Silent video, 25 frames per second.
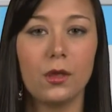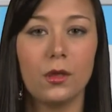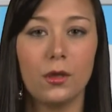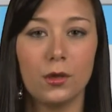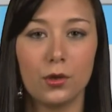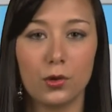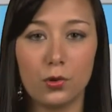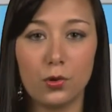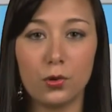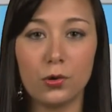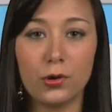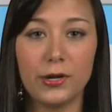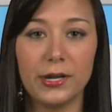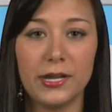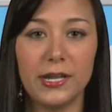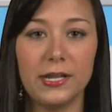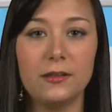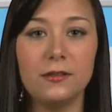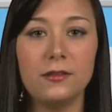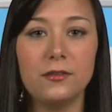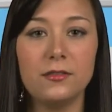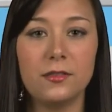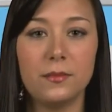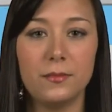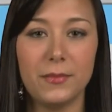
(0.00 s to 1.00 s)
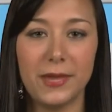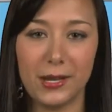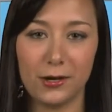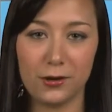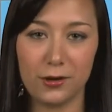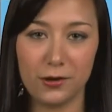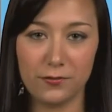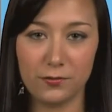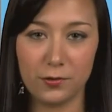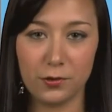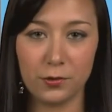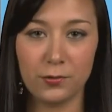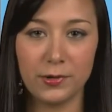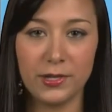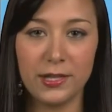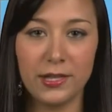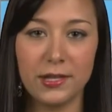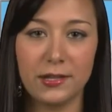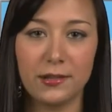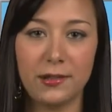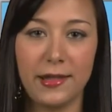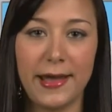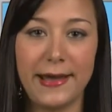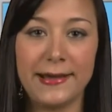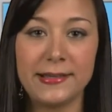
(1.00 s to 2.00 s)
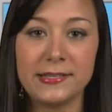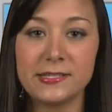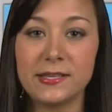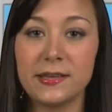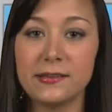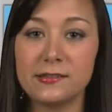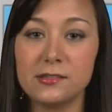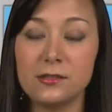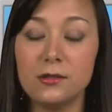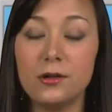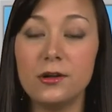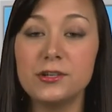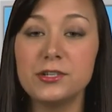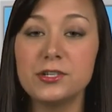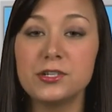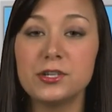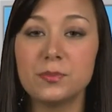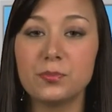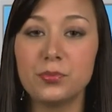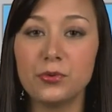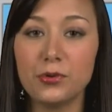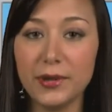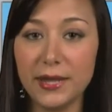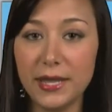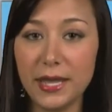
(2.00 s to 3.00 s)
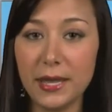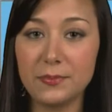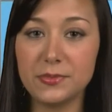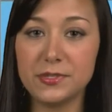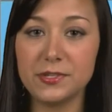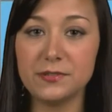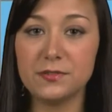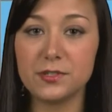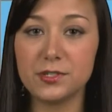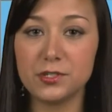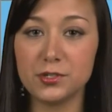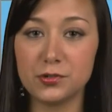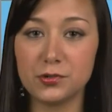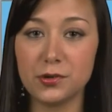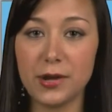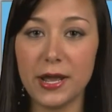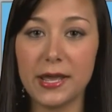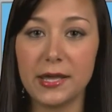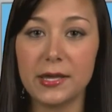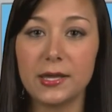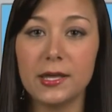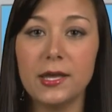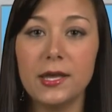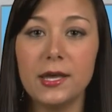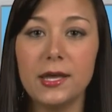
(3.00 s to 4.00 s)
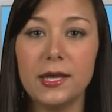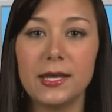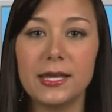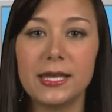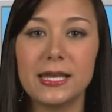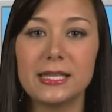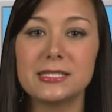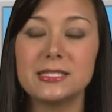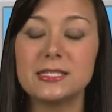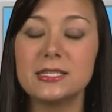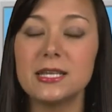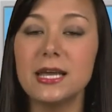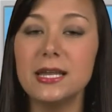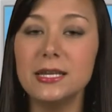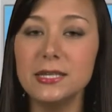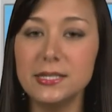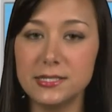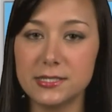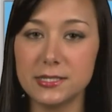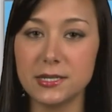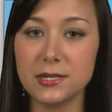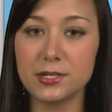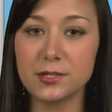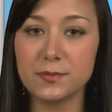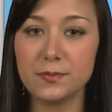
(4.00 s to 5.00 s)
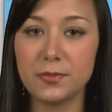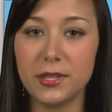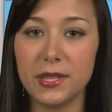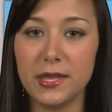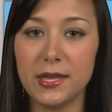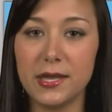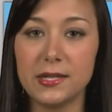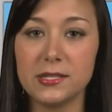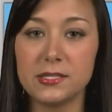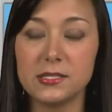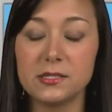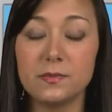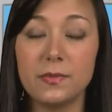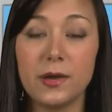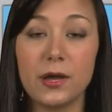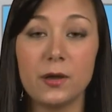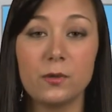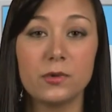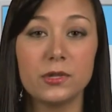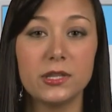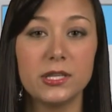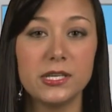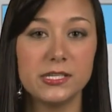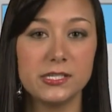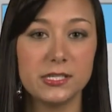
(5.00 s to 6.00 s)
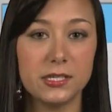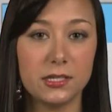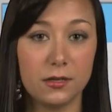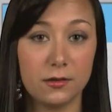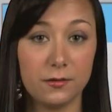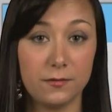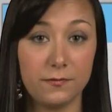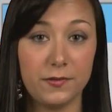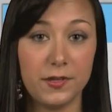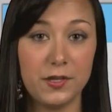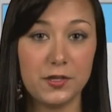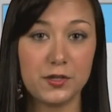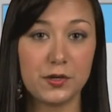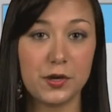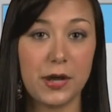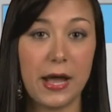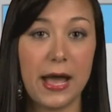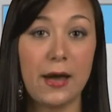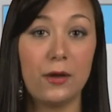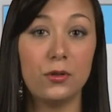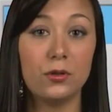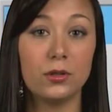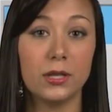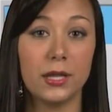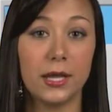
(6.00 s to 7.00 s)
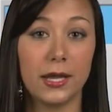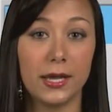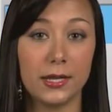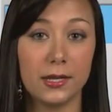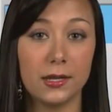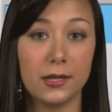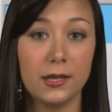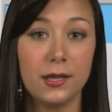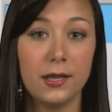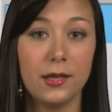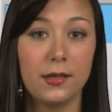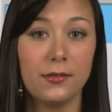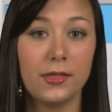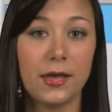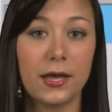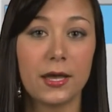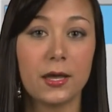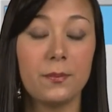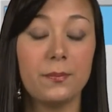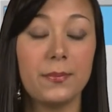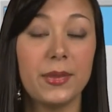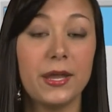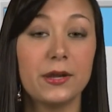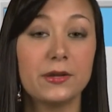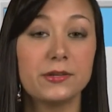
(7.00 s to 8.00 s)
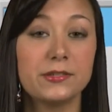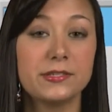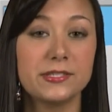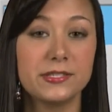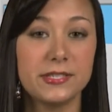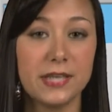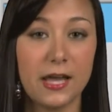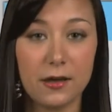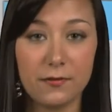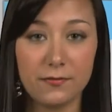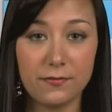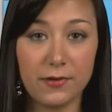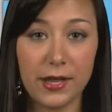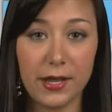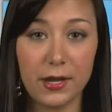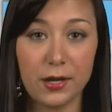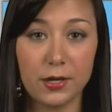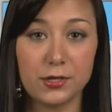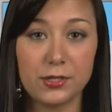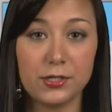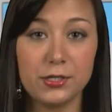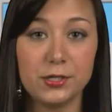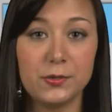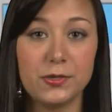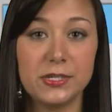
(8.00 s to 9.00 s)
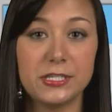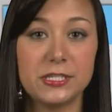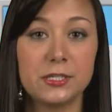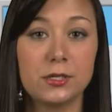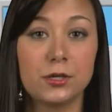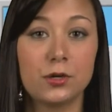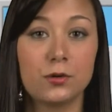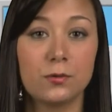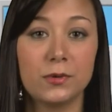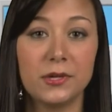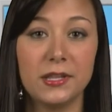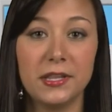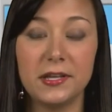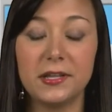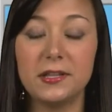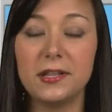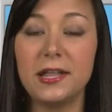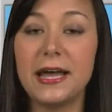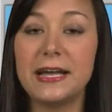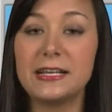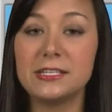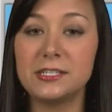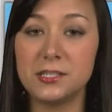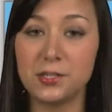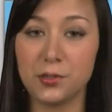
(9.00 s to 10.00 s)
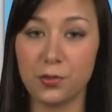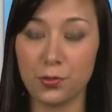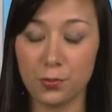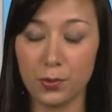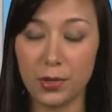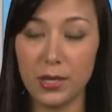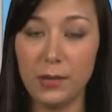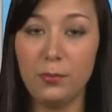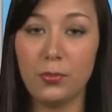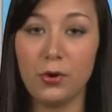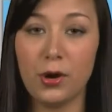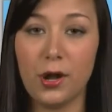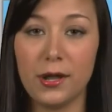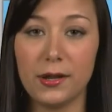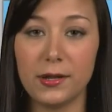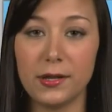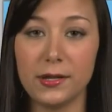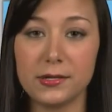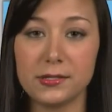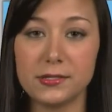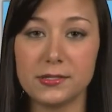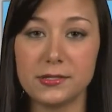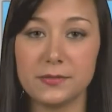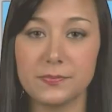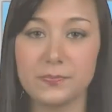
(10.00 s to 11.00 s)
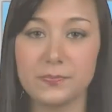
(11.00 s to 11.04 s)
Corning, the maker of Gorilla Glass, has launched a preemptive strike against any such plans by releasing a feature outline that compares sapphire to its Gorilla Glass 3 product.